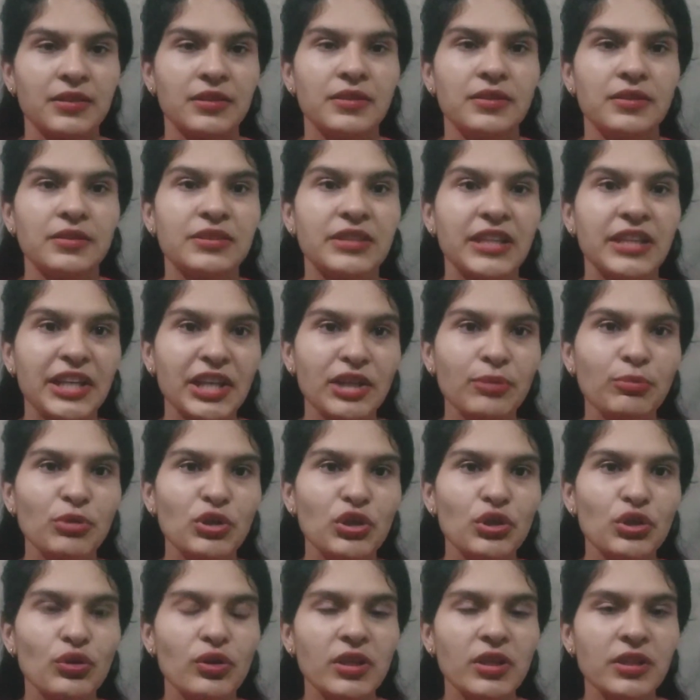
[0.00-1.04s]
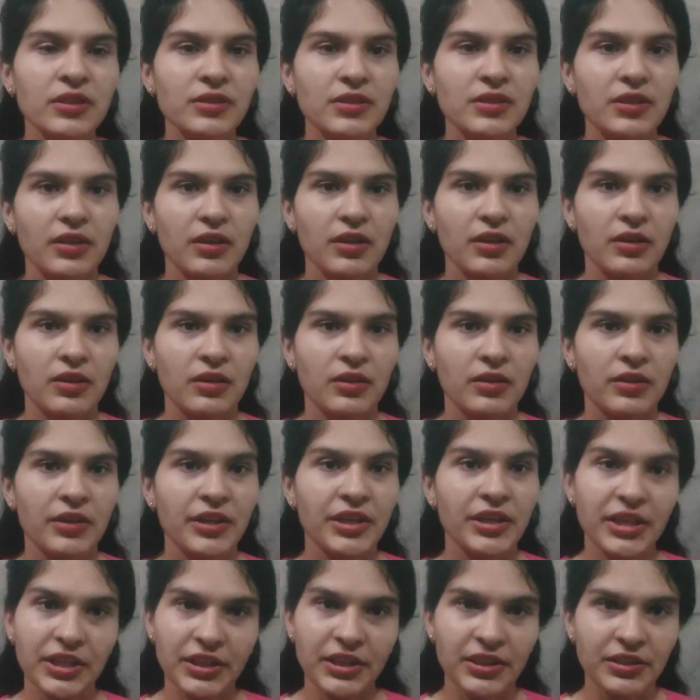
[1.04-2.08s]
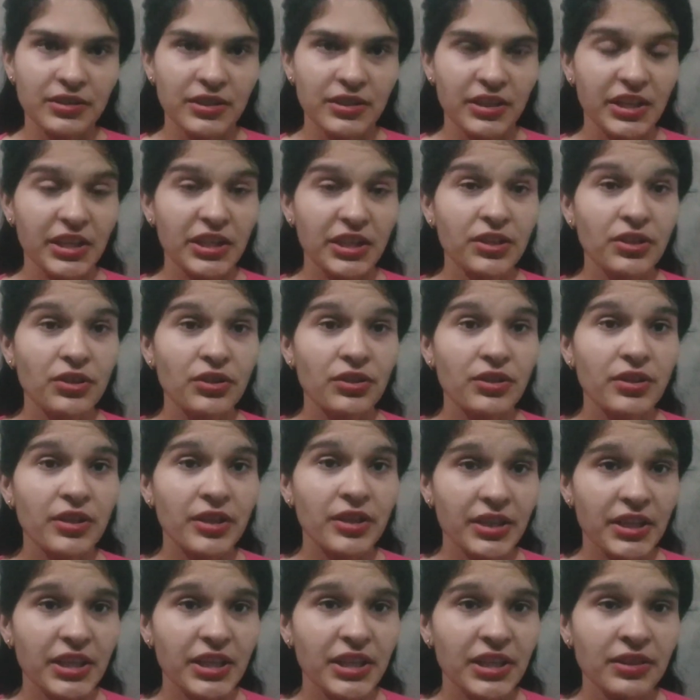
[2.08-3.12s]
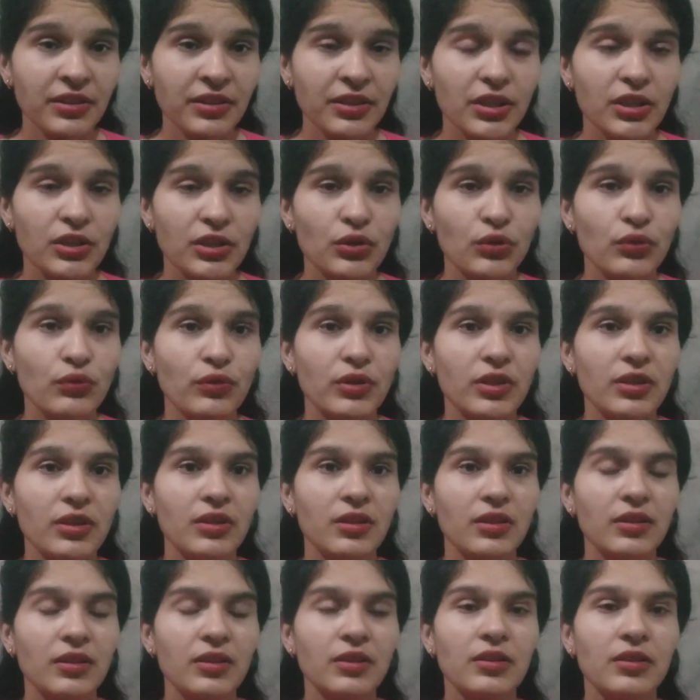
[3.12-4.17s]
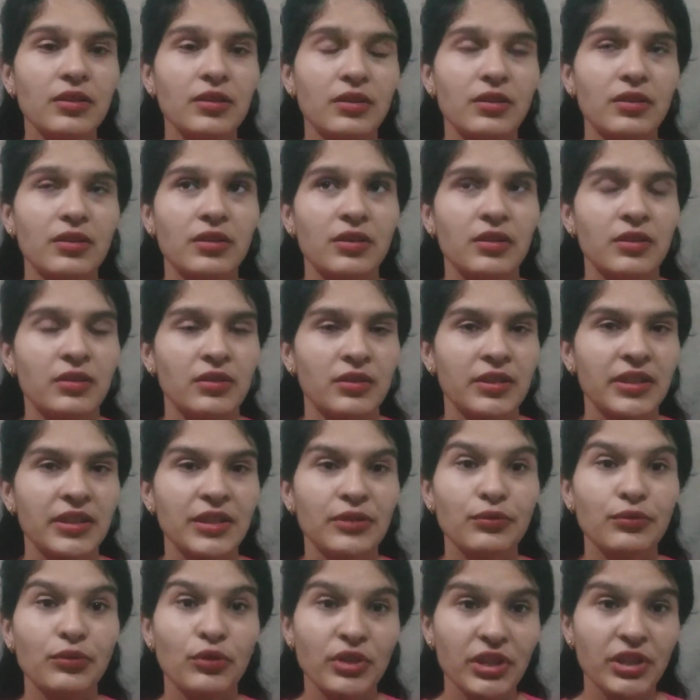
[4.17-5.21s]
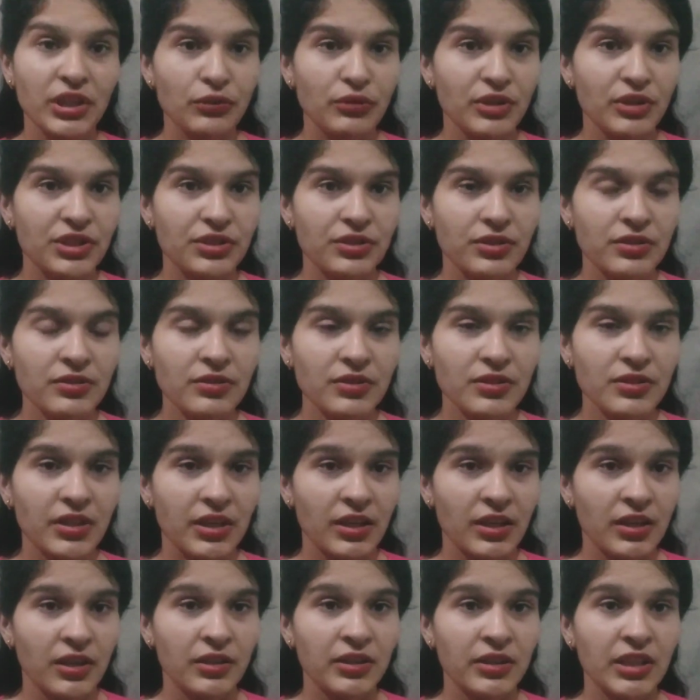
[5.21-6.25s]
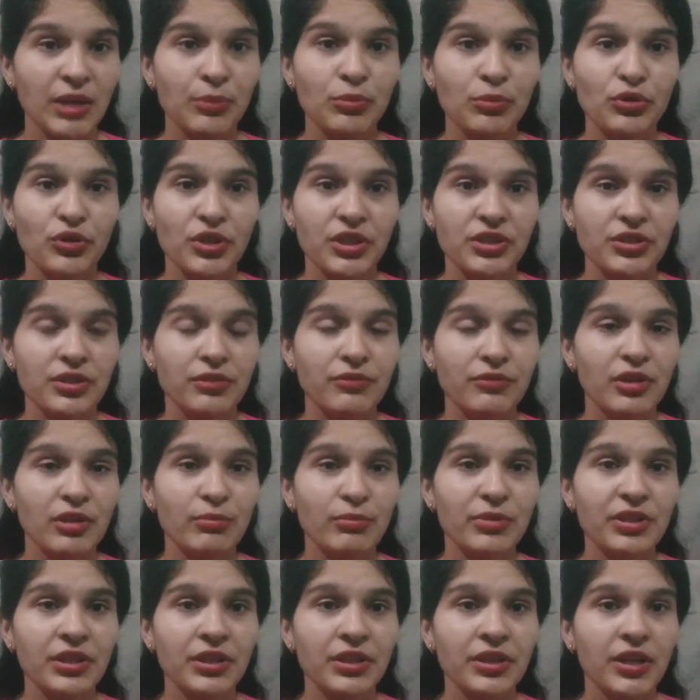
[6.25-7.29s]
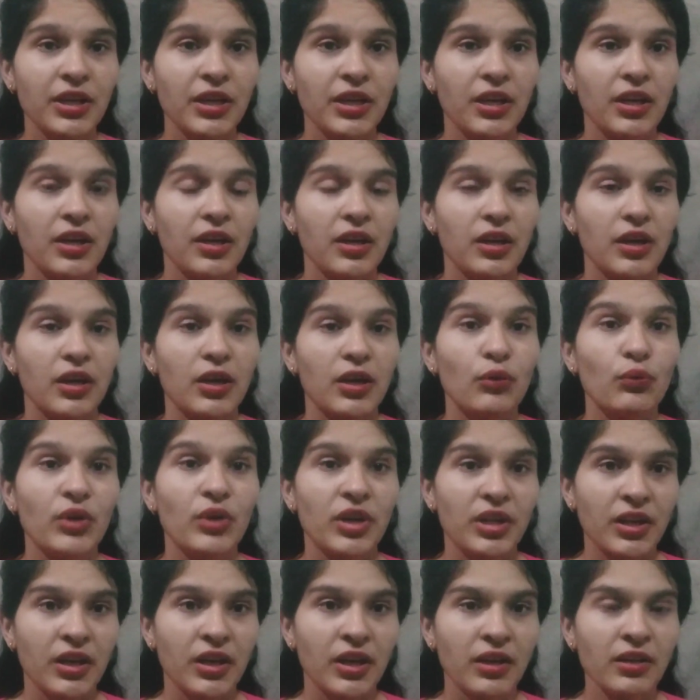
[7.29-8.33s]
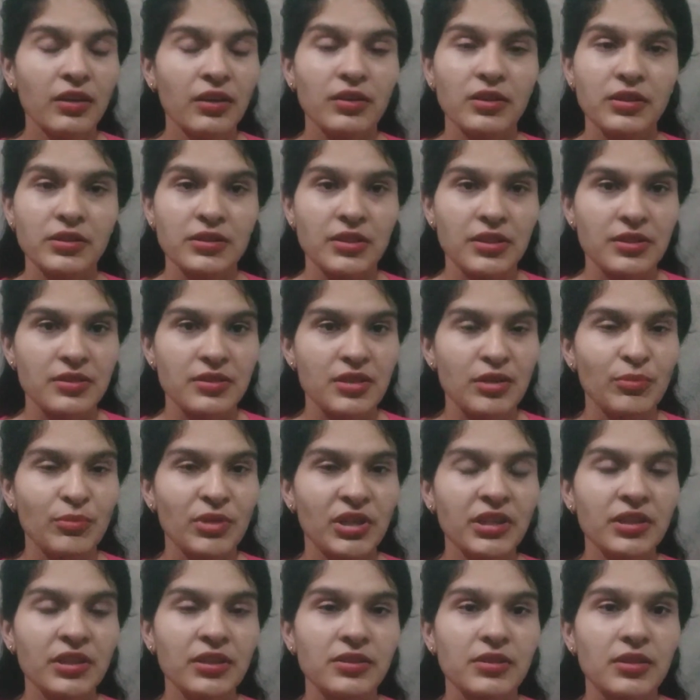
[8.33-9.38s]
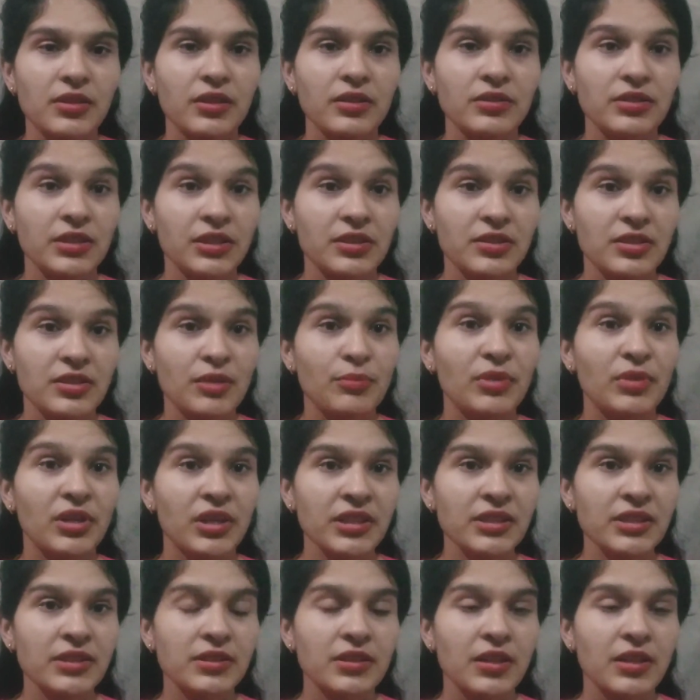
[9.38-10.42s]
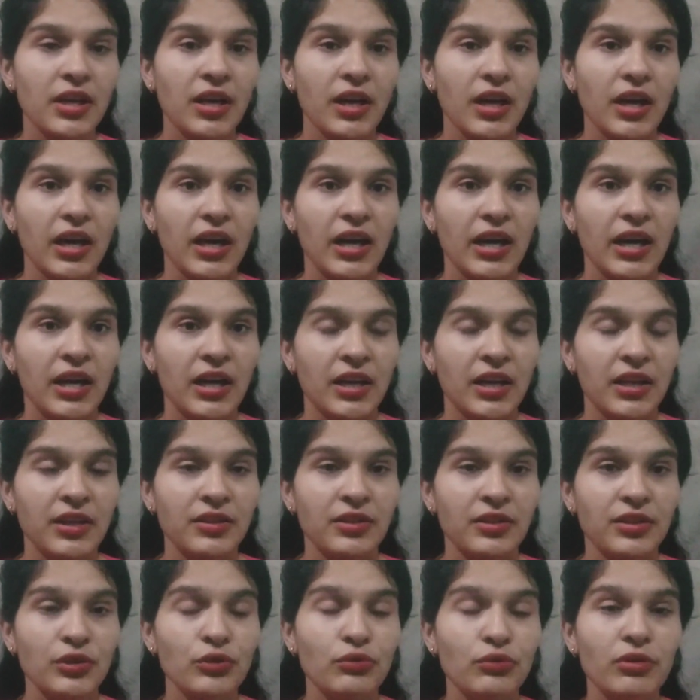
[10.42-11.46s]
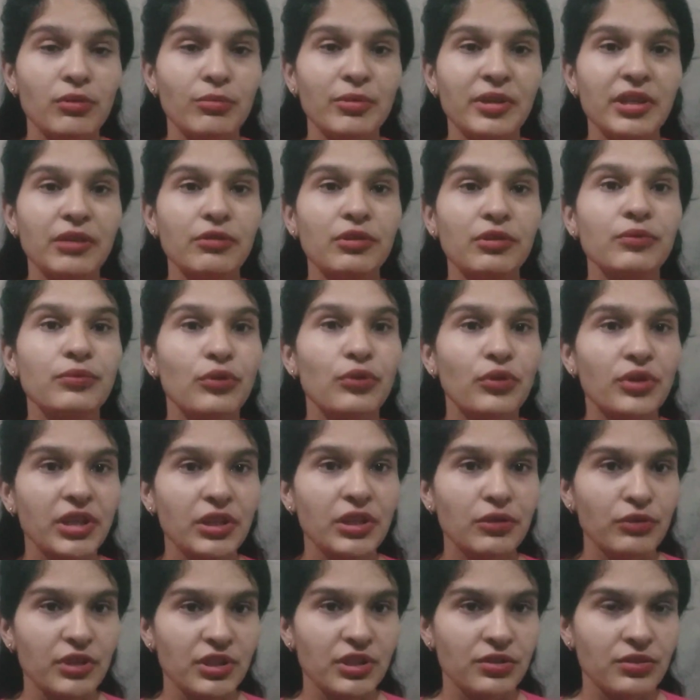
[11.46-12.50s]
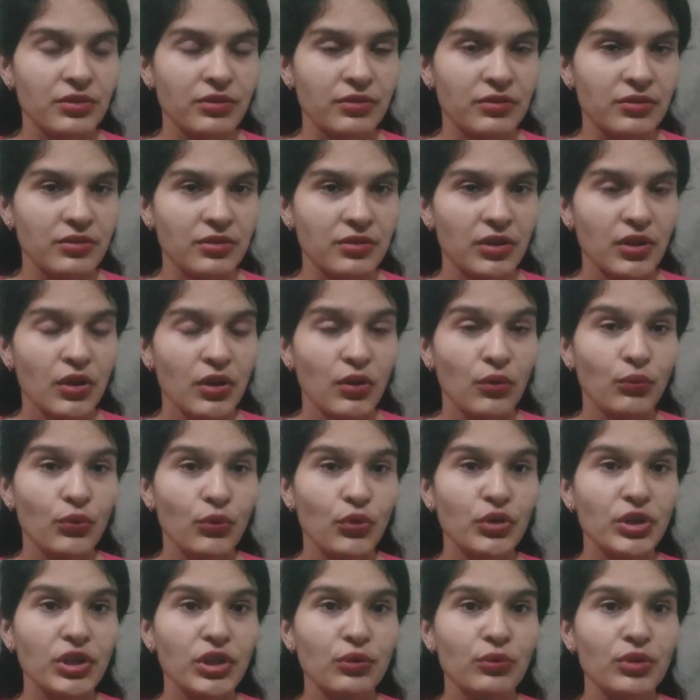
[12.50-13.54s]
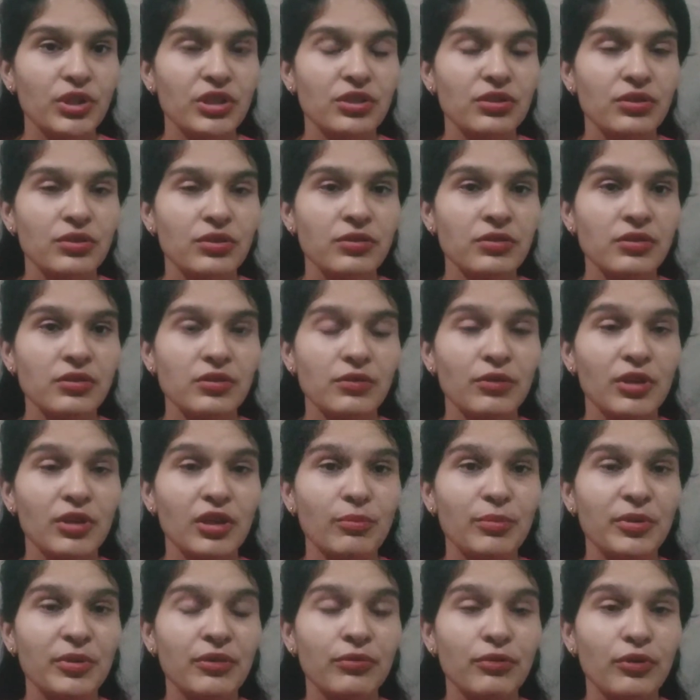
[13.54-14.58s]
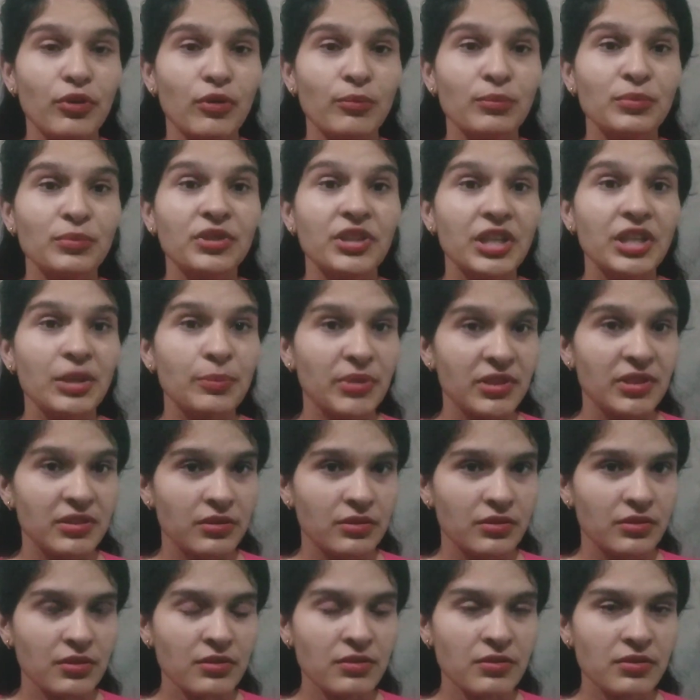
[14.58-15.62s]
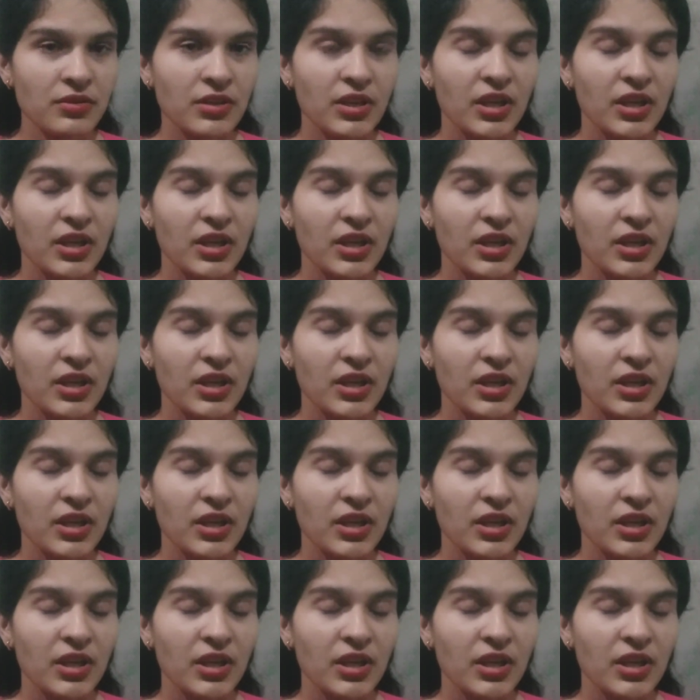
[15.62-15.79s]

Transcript: Second module is reading. In reading, you will get 40 questions. Time duration will be 1 hour, 60 minutes, and you will be given 40 questions. 40 questions will be from three passages.